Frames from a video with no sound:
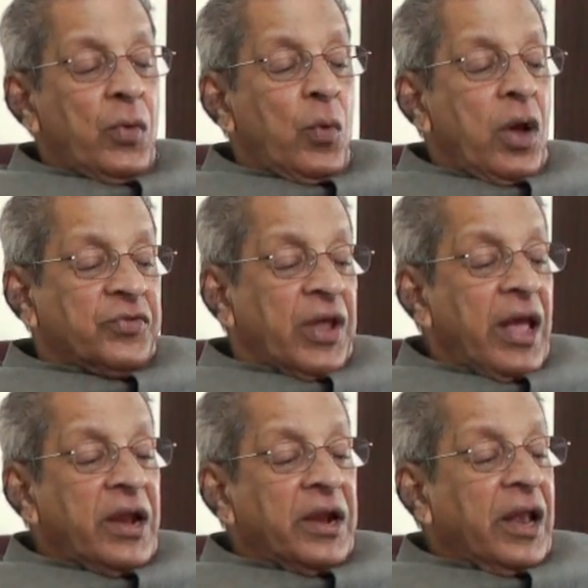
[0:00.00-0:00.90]
who are
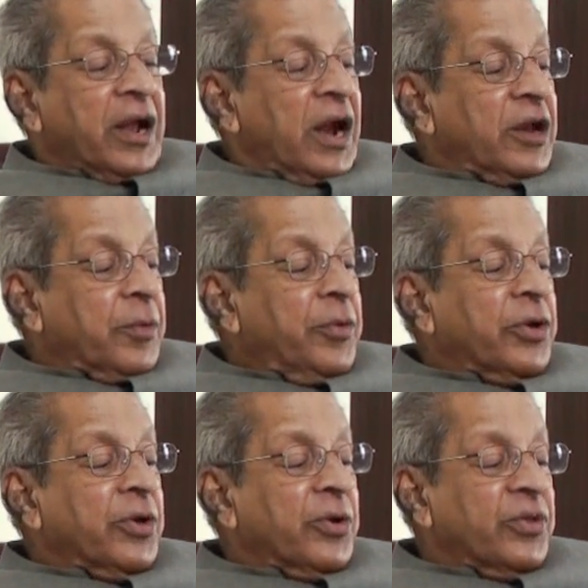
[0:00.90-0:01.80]
silently
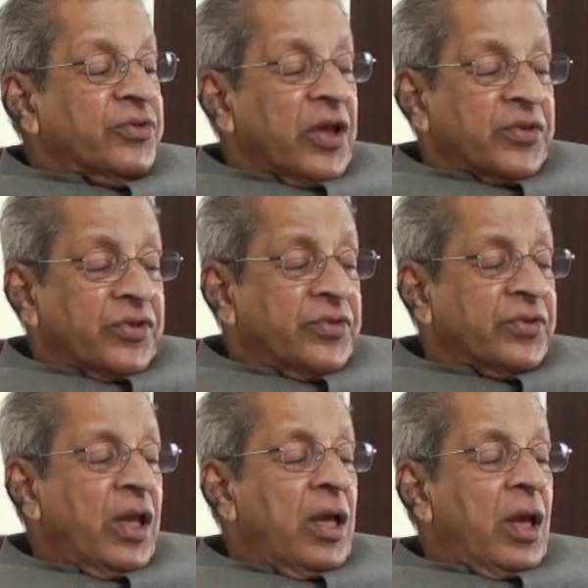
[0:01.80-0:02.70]
contributing to the success